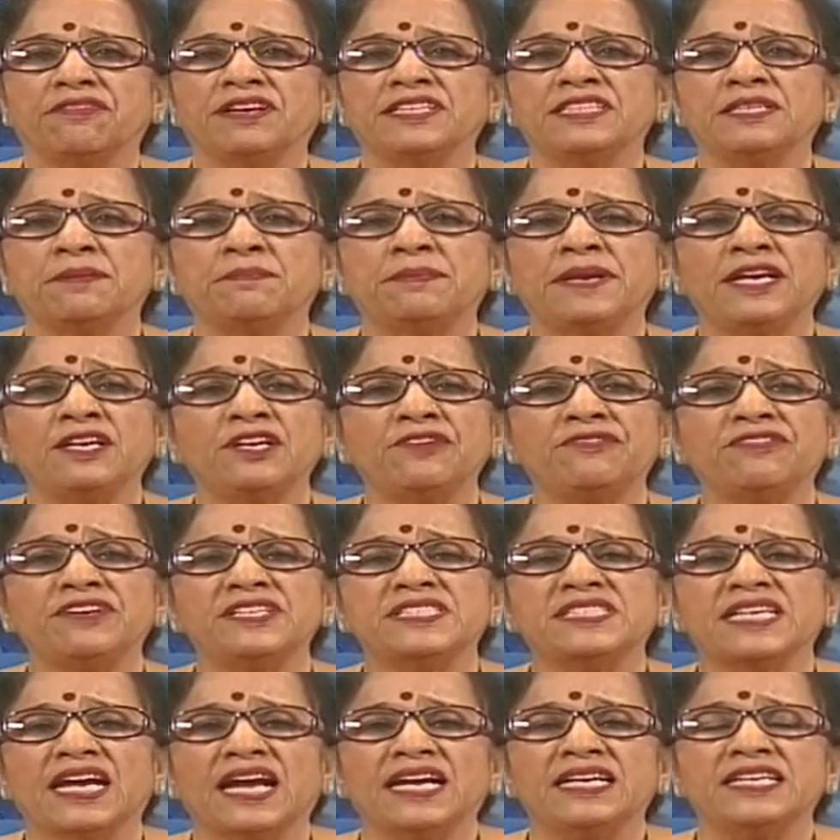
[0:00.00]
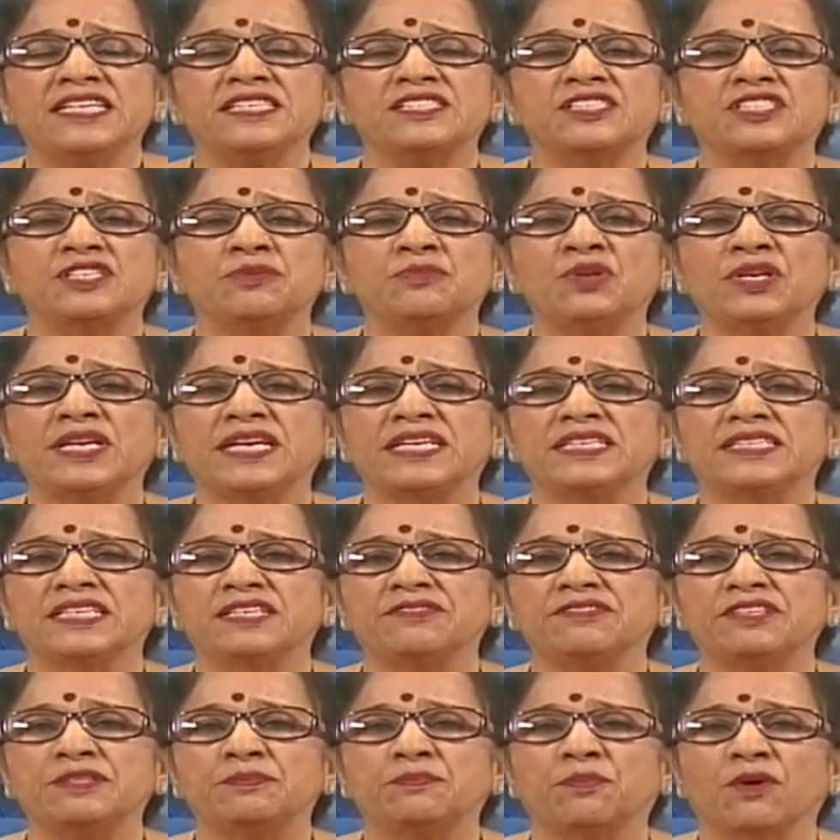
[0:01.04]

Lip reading: When the brain of a child is stimulated